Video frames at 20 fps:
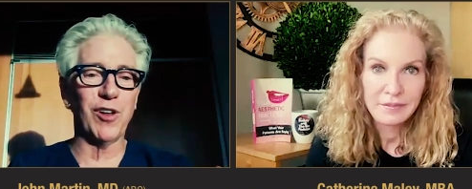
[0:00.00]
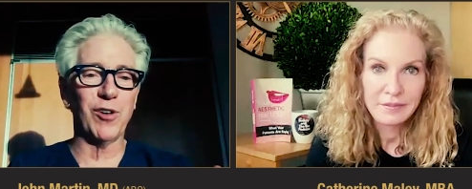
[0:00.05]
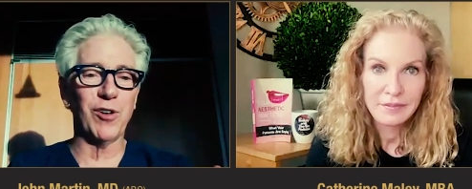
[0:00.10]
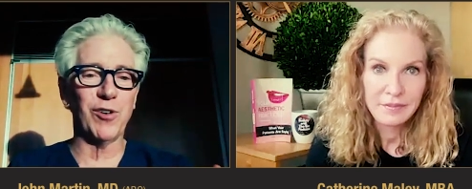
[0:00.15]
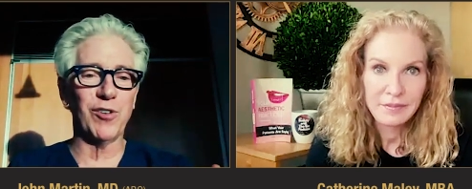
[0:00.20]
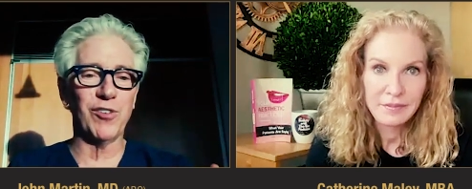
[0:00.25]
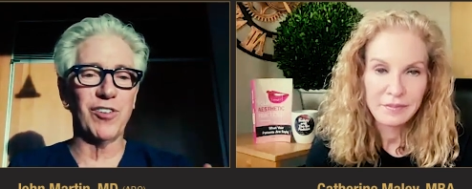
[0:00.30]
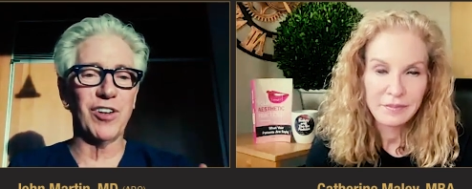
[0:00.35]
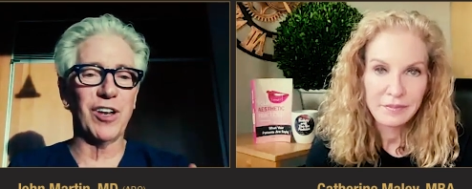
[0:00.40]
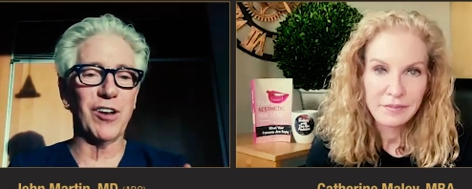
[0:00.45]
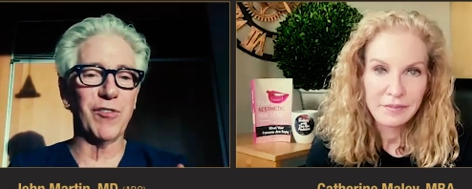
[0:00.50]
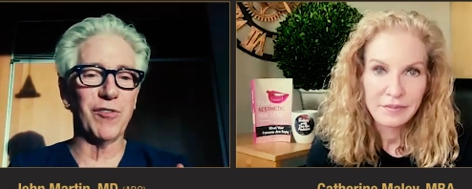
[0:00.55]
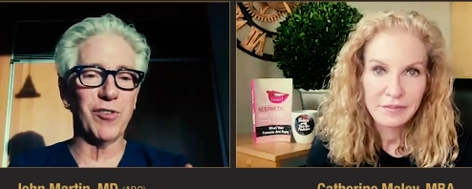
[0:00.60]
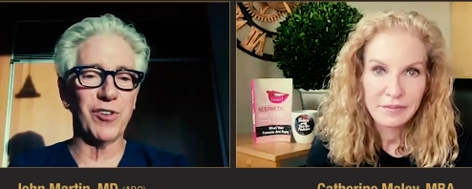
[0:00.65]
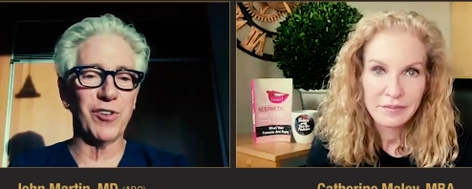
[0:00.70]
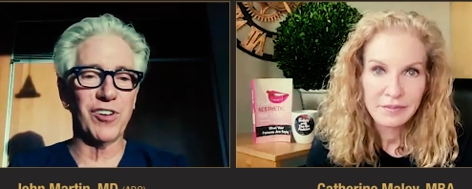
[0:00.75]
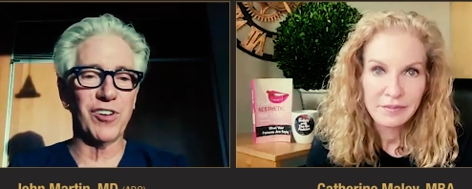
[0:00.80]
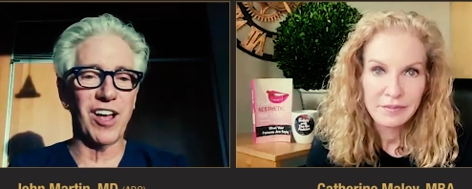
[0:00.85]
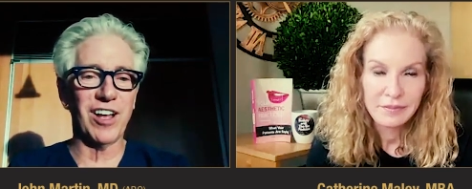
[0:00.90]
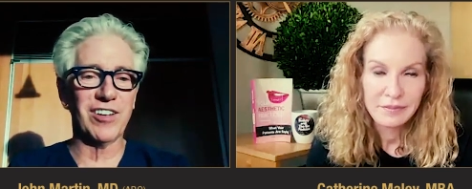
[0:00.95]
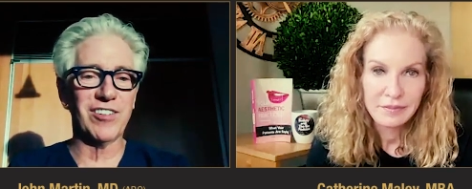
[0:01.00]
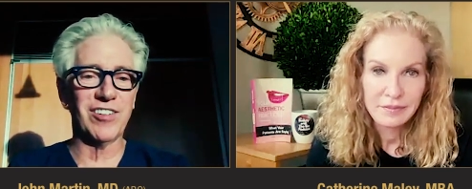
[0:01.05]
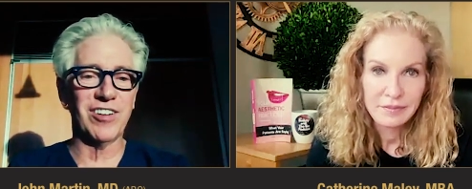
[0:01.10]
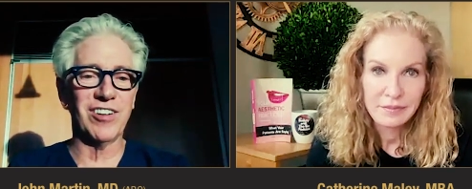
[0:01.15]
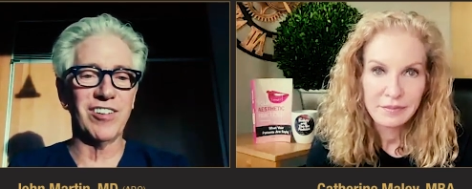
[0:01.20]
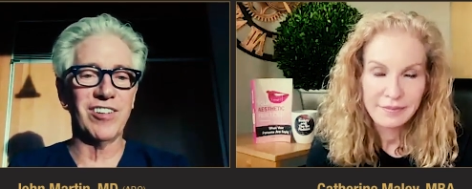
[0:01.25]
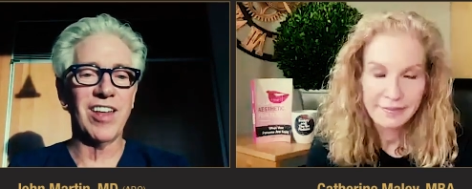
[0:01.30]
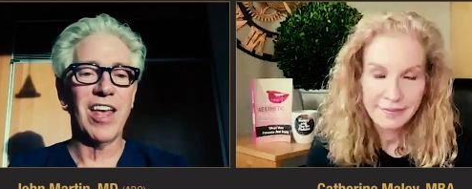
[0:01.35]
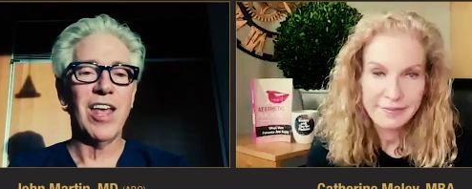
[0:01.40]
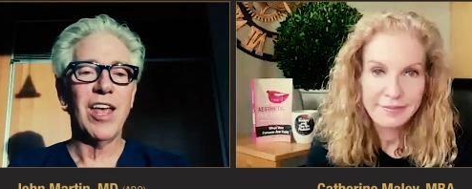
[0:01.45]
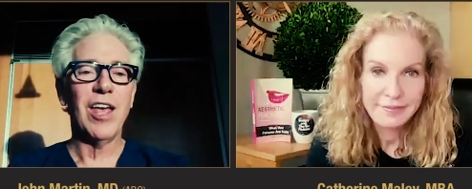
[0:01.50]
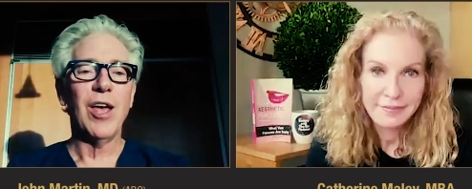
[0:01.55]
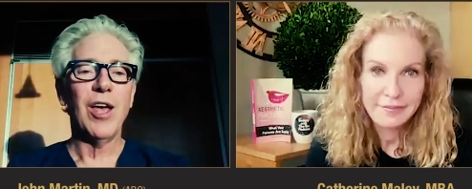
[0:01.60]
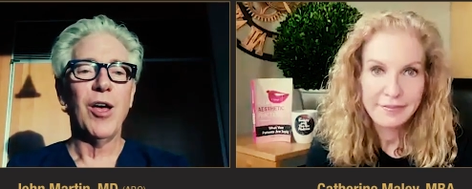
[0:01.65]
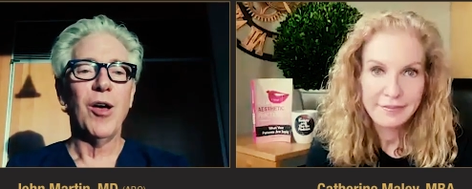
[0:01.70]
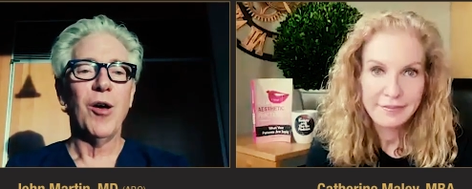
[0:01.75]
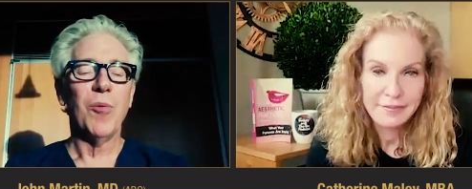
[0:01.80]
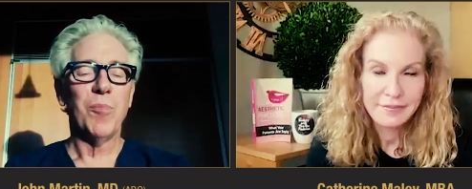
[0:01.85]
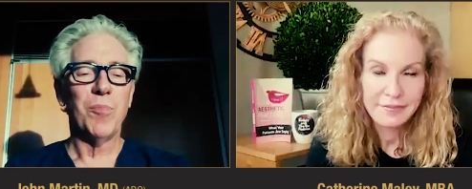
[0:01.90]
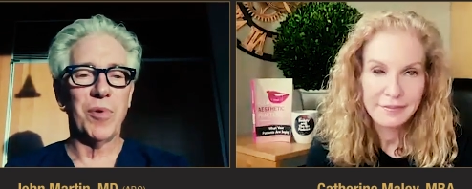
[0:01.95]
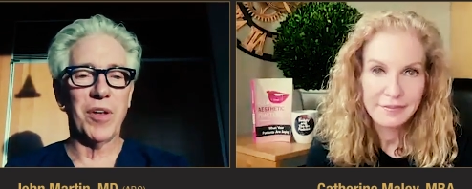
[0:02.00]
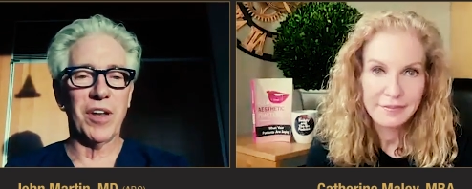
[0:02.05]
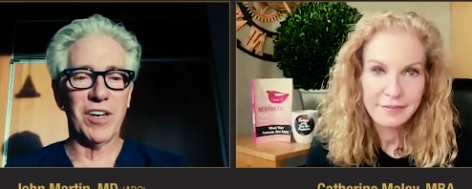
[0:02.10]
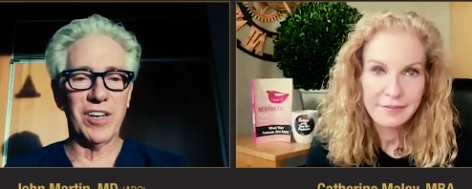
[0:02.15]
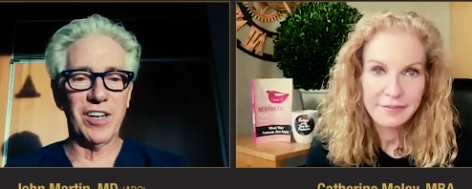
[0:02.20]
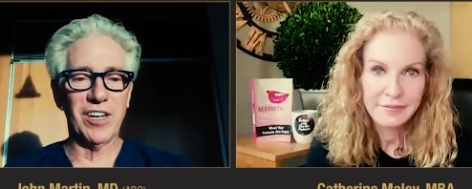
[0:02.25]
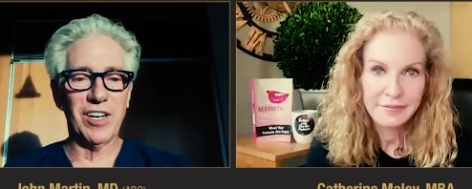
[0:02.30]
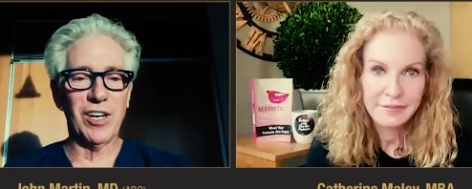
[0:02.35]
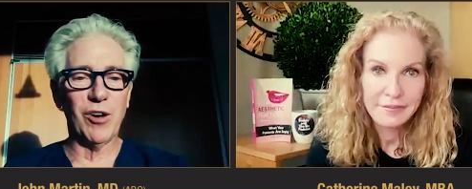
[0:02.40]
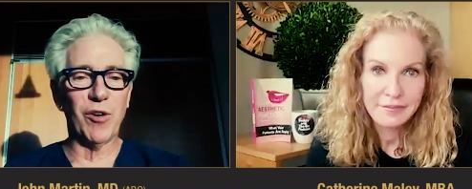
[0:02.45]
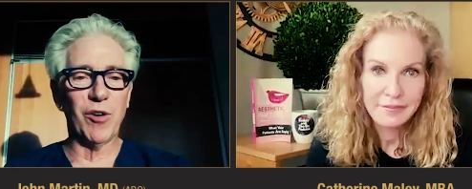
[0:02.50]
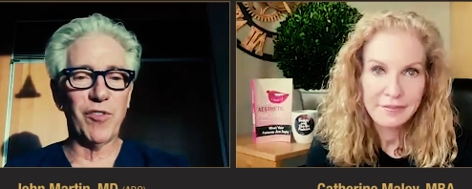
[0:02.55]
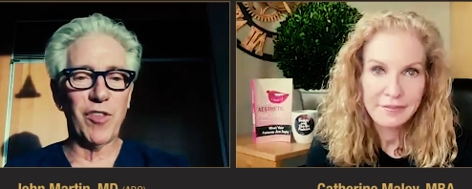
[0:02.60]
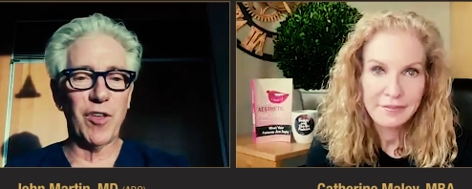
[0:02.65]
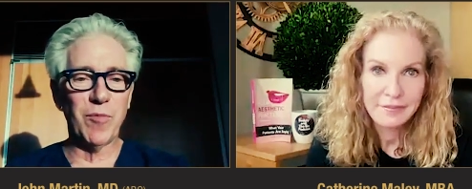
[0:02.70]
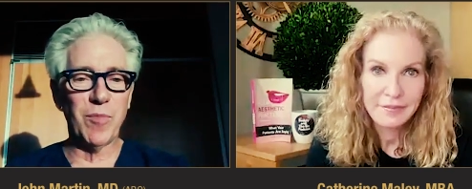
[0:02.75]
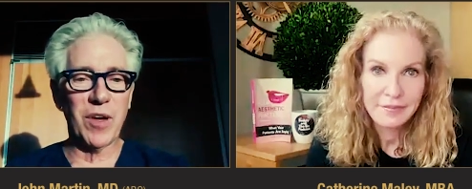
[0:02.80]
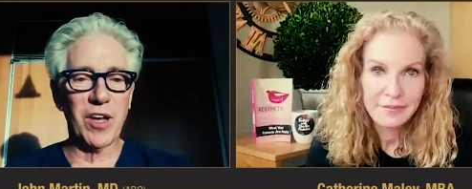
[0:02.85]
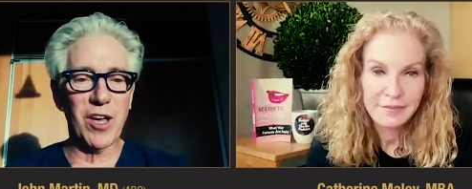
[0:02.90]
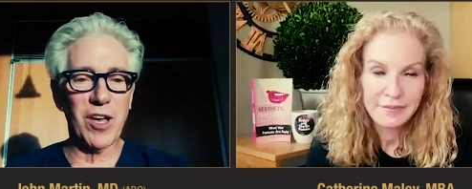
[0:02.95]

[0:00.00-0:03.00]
Speaker 1: fillers and for toxins. But, you know, if they've